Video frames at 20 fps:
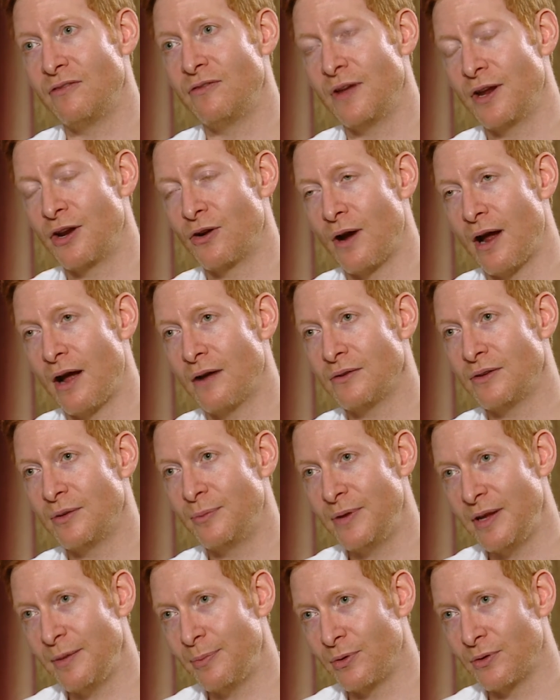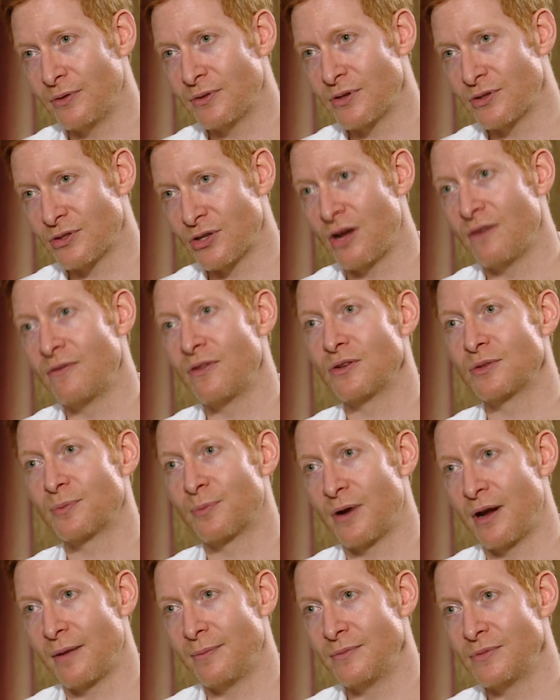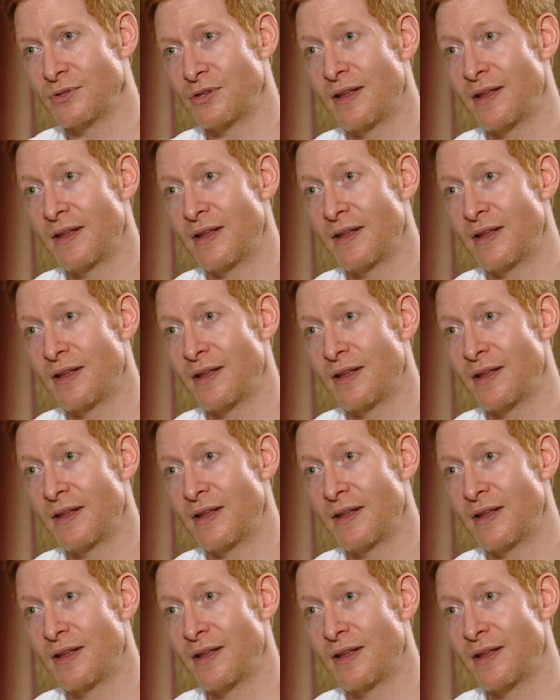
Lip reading: figure out to people to solve those problems.